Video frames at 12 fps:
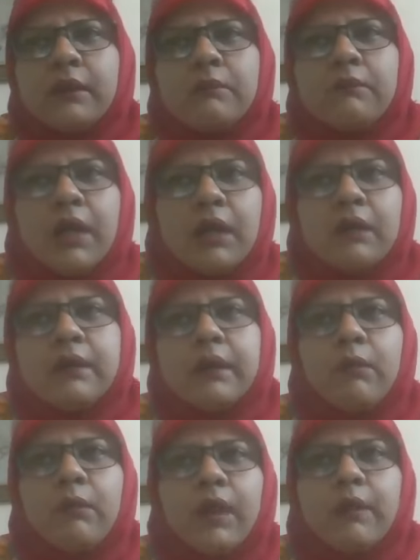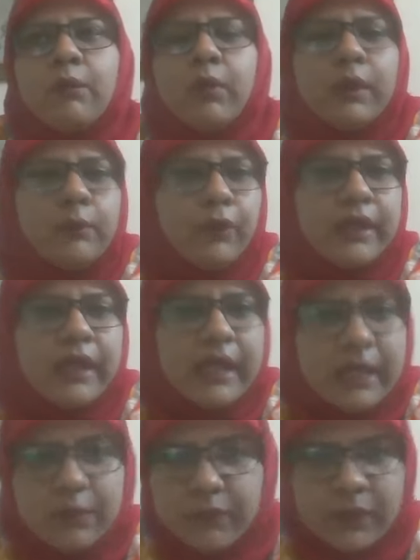mark require
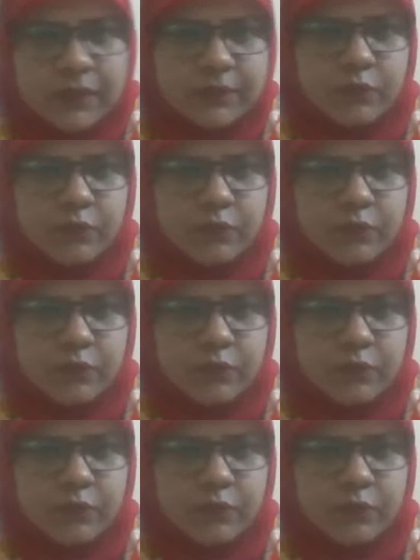1.8 minutes,